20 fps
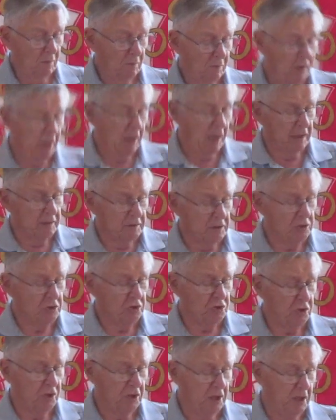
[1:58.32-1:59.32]
But others
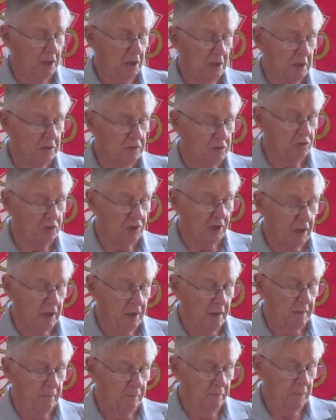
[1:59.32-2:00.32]
sneered and
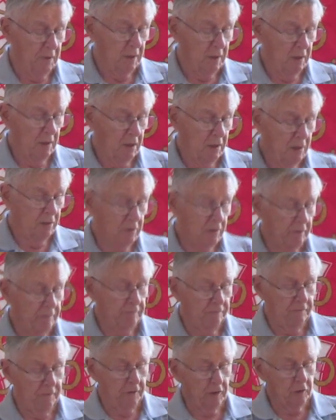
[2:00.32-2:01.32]
said,
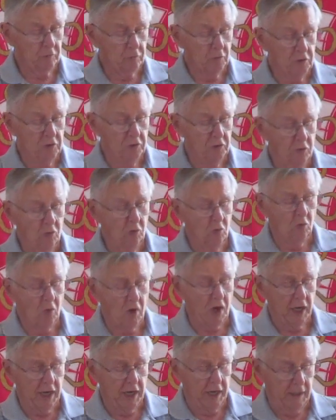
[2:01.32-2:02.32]
"They're filled with new
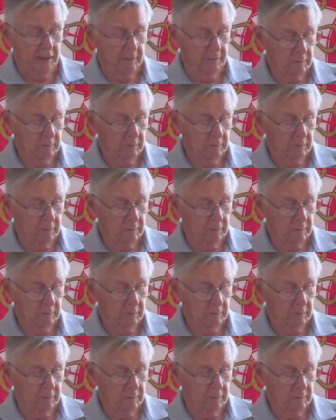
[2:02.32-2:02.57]
wine."